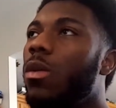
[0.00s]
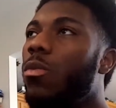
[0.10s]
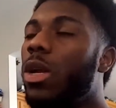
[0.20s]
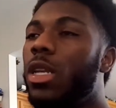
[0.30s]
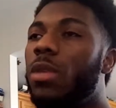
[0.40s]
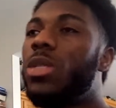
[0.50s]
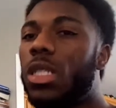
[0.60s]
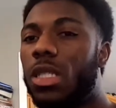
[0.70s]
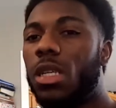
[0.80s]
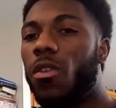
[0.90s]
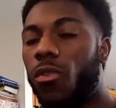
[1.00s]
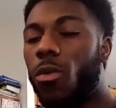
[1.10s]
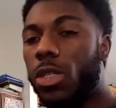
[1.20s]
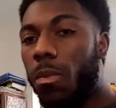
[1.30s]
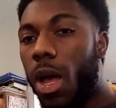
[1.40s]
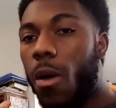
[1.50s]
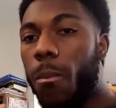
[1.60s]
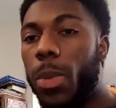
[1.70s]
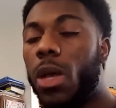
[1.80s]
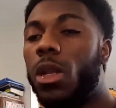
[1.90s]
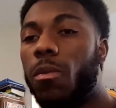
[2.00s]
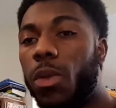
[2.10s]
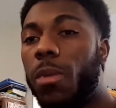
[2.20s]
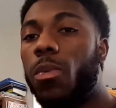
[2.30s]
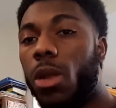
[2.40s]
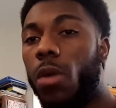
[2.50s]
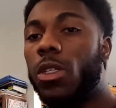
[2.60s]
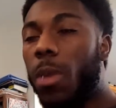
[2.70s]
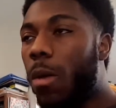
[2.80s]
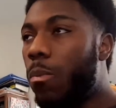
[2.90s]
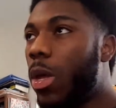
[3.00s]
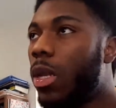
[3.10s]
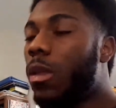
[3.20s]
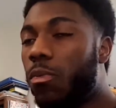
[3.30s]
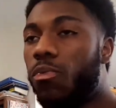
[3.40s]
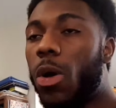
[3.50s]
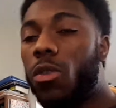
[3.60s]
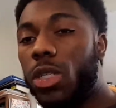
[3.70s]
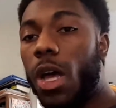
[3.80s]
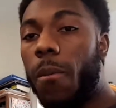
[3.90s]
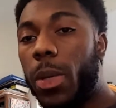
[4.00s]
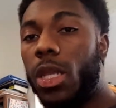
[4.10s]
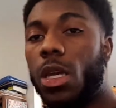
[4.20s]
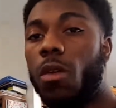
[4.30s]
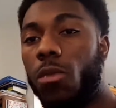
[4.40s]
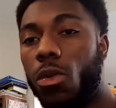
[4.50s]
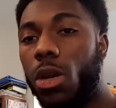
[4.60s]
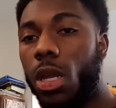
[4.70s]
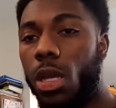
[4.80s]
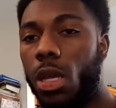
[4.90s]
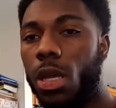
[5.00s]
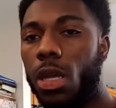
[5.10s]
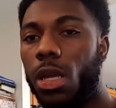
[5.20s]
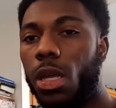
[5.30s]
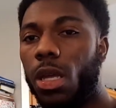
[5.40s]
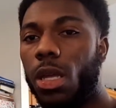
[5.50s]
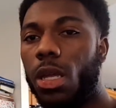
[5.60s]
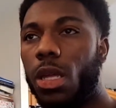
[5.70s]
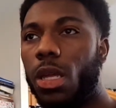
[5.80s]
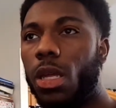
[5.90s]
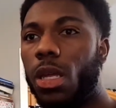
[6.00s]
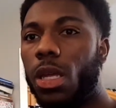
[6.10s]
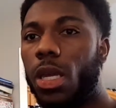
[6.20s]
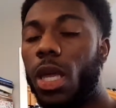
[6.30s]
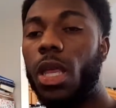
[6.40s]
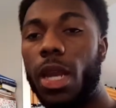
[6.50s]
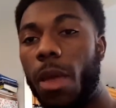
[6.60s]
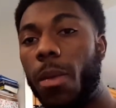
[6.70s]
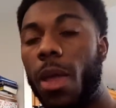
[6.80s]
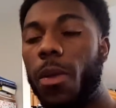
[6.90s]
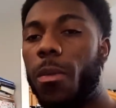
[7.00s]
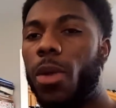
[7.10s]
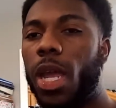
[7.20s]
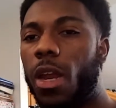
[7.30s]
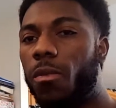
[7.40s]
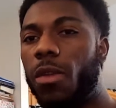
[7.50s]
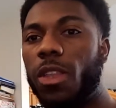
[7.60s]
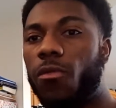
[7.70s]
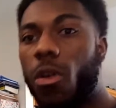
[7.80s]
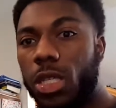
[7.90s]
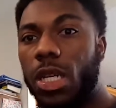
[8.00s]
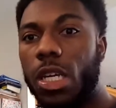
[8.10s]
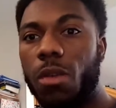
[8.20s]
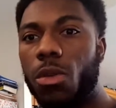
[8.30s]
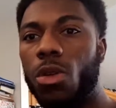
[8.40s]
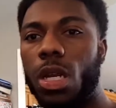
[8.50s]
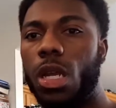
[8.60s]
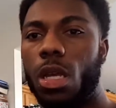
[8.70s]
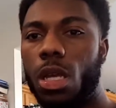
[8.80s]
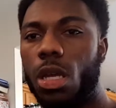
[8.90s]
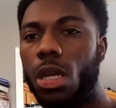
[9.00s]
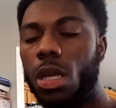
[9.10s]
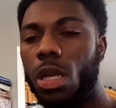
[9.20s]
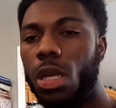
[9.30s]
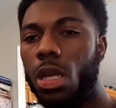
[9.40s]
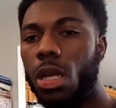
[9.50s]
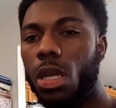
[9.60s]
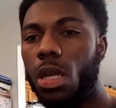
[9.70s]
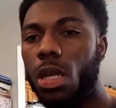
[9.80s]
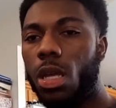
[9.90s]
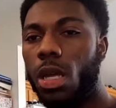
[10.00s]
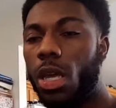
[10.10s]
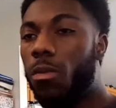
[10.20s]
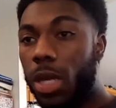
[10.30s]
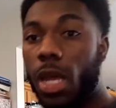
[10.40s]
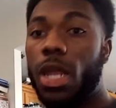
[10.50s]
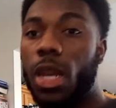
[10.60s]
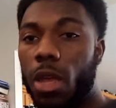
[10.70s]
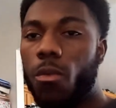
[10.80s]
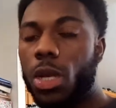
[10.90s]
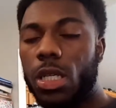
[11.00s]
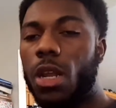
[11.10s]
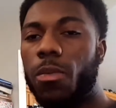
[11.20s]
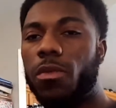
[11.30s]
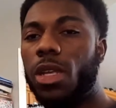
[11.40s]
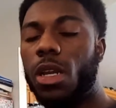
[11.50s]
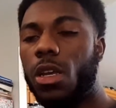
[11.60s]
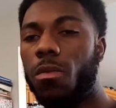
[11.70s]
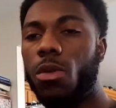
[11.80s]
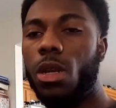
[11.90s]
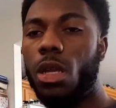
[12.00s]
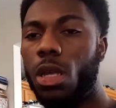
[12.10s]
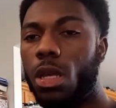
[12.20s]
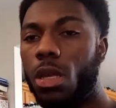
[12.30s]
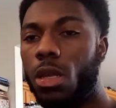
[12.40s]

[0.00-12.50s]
What Nipsey stood for was about building people. It was about building folks up in the community. Killing that man, people ain't uplifting folks in the community. Him killing him wasn't uplifting the community.